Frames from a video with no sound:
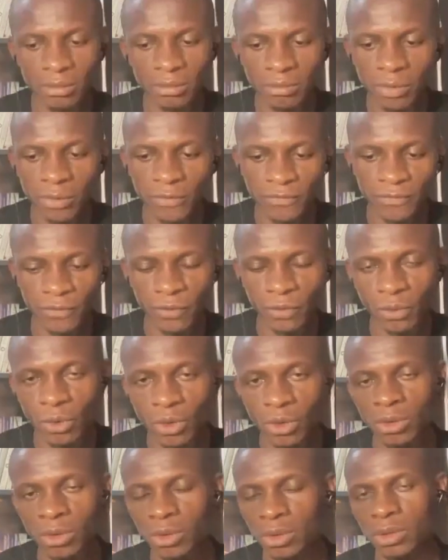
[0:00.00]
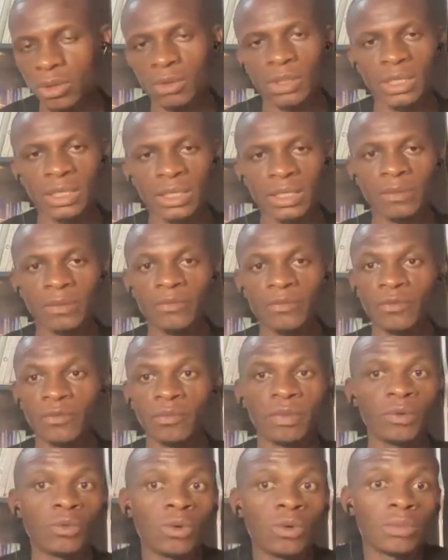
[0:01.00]
before on an
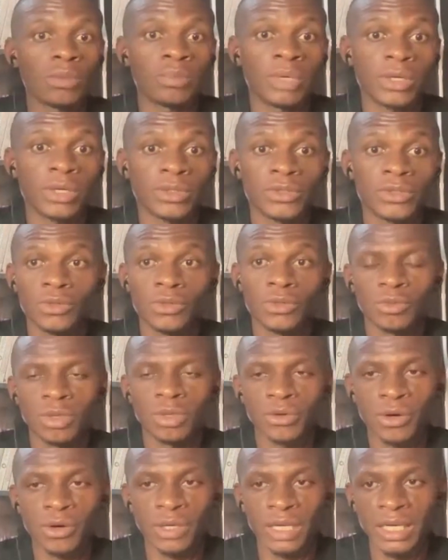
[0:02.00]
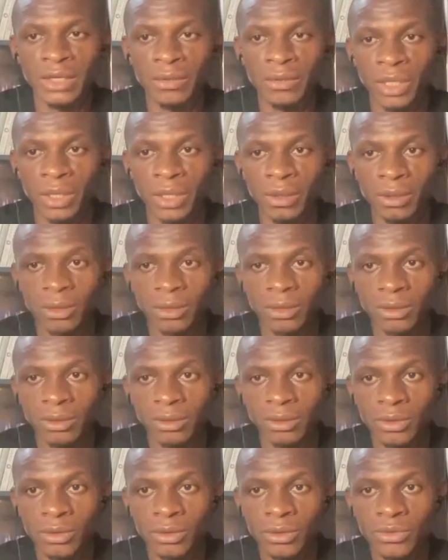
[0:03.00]
MVP. One, because you could be wrong anyway.
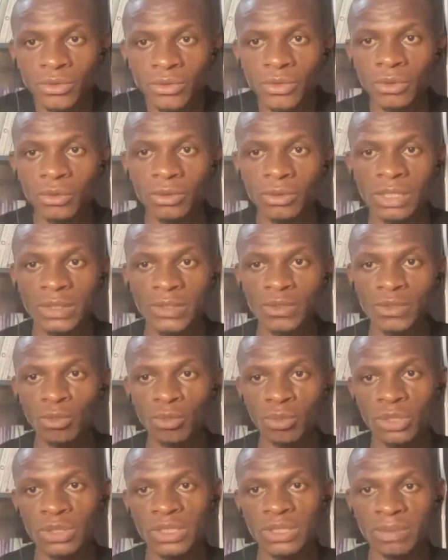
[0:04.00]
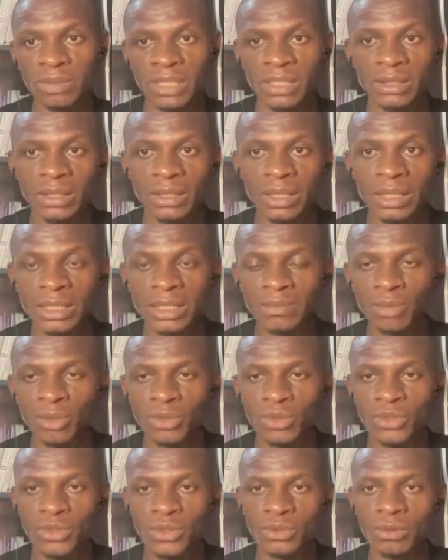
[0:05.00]
So there's no point spending 8
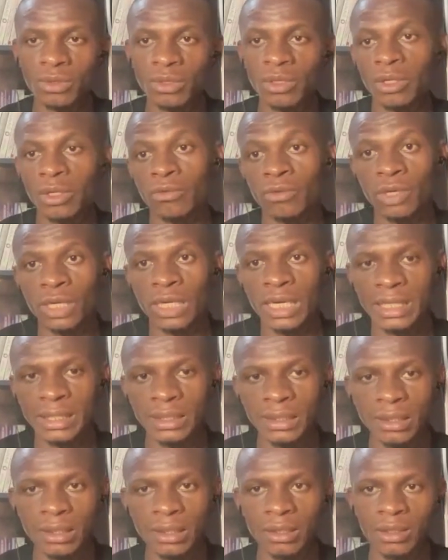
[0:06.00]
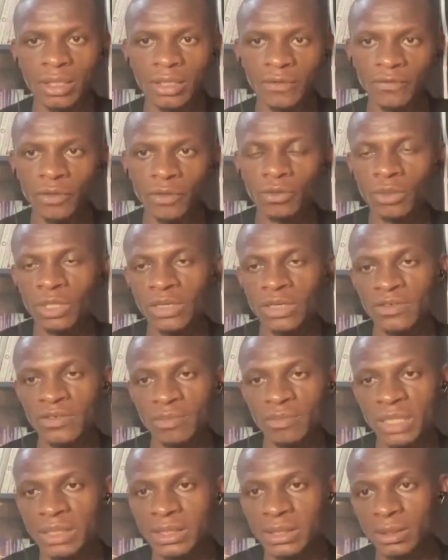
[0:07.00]
months on a wrong idea if you could have
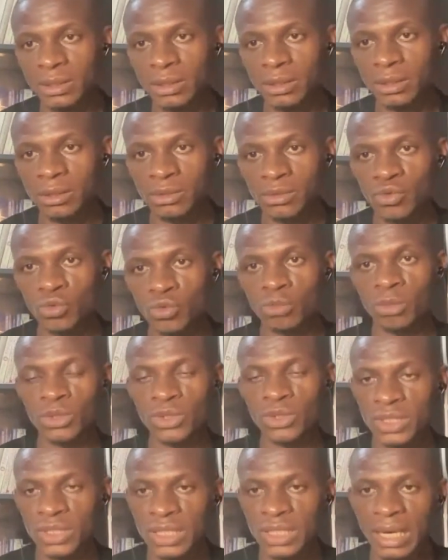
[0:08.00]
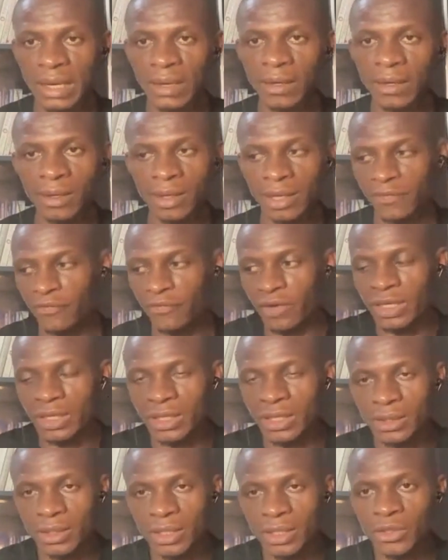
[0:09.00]
spent 2 months there and find
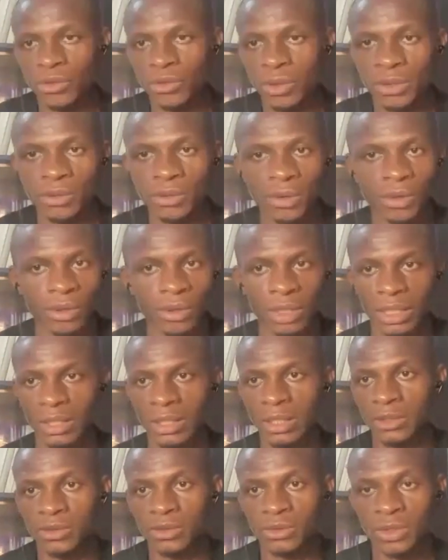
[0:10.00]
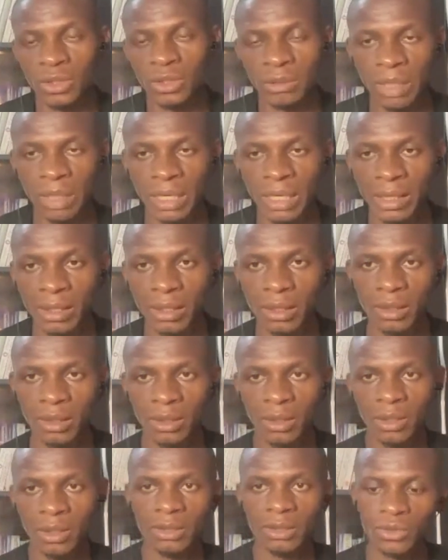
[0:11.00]
out that you were wrong and then you turn back.
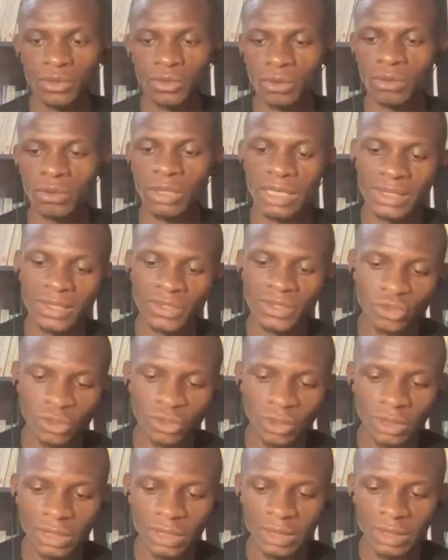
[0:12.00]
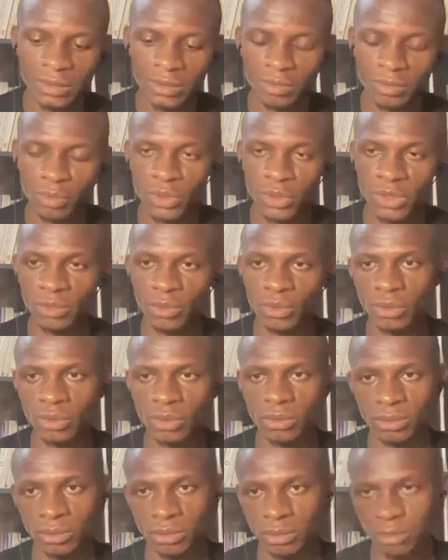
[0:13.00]
So as short as
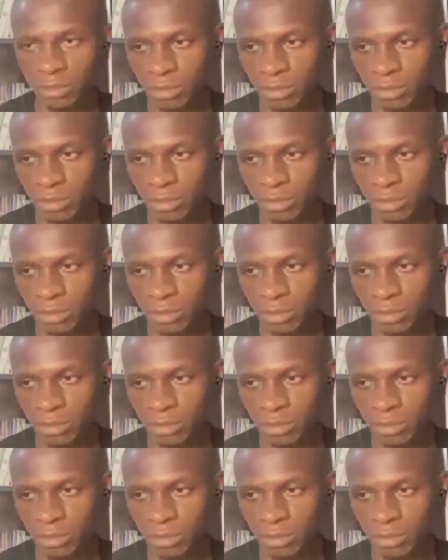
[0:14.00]
possible,